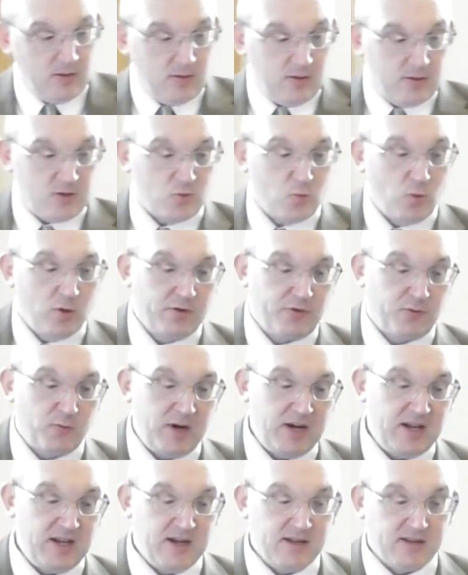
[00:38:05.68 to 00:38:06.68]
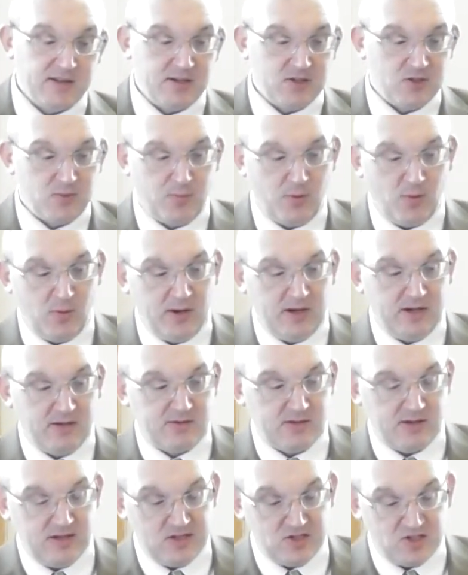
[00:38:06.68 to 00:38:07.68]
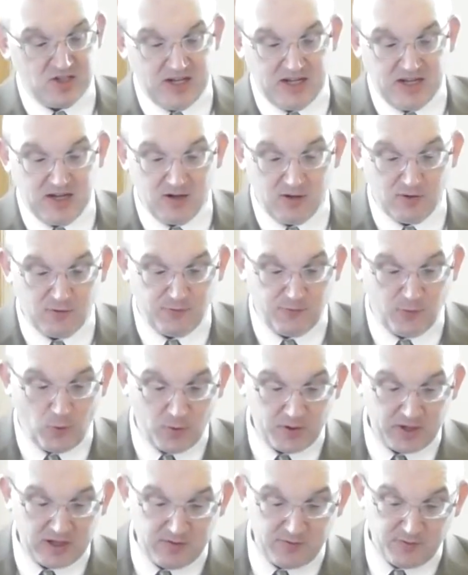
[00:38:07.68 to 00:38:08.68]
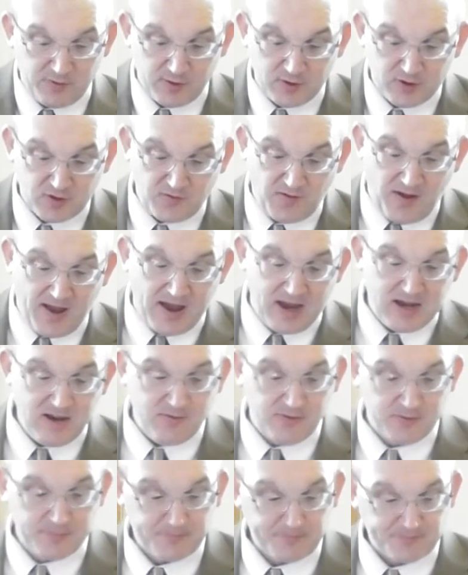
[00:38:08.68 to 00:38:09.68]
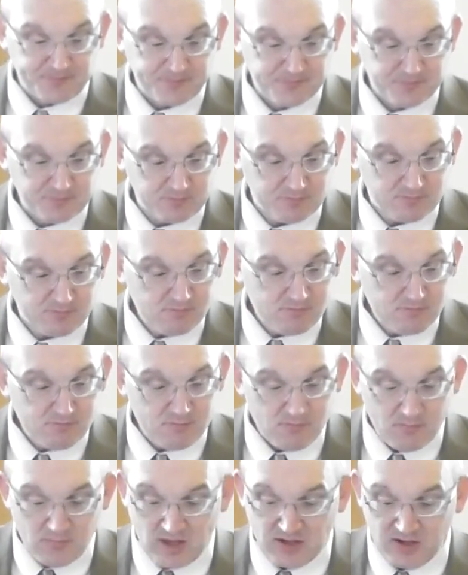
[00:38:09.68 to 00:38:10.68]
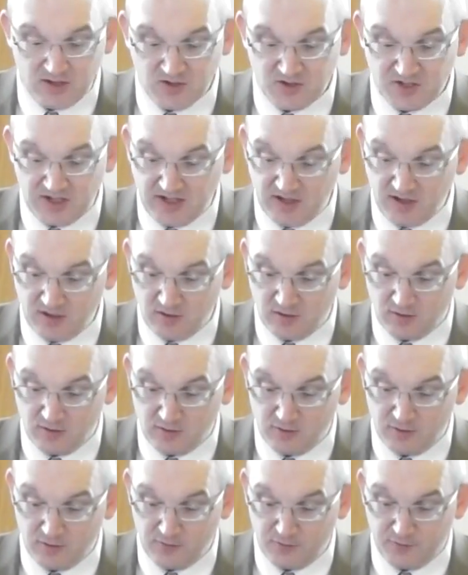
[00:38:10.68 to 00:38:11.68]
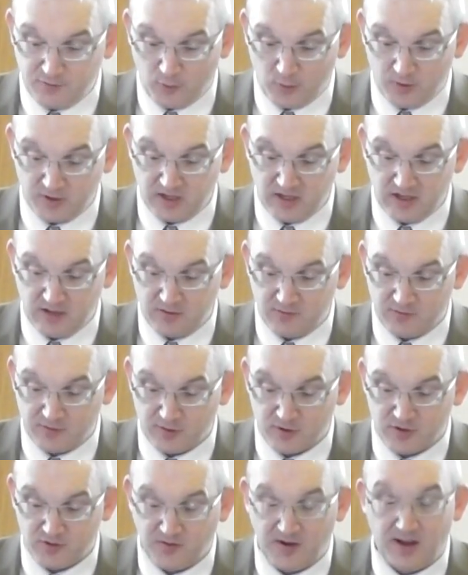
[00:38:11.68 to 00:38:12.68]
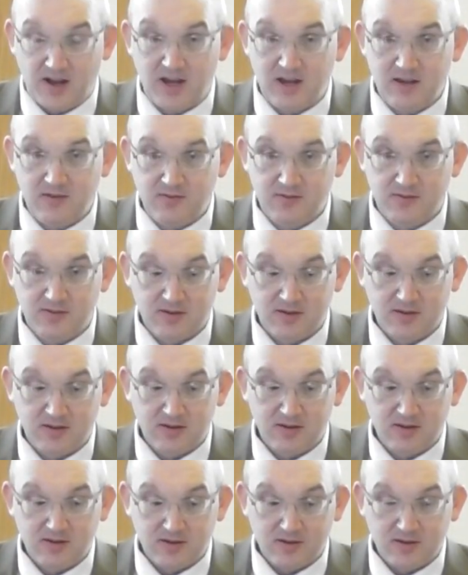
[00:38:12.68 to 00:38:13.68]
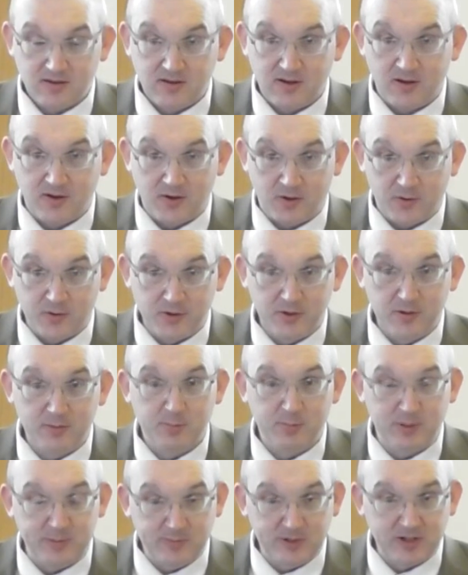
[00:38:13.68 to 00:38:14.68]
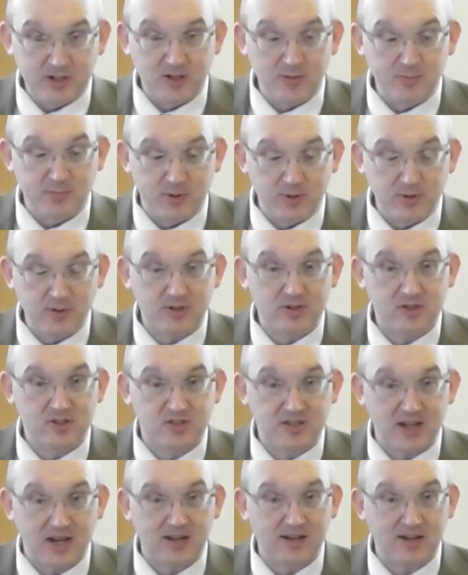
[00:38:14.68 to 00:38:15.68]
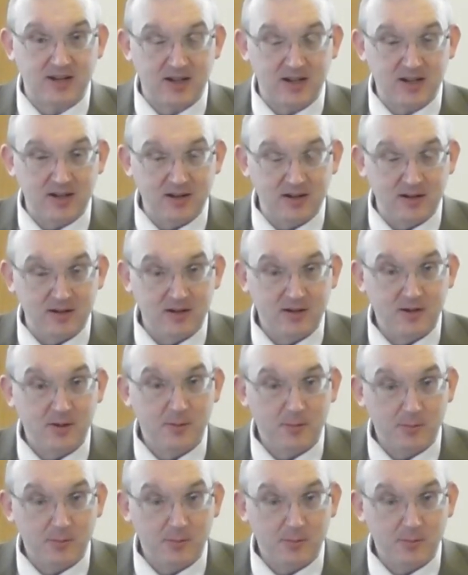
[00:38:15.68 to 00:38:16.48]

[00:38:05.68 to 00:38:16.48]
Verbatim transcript: It's worth reading at this point Ezekiel 40 verse 5, Ezekiel 40 verse 5, another biblical book set in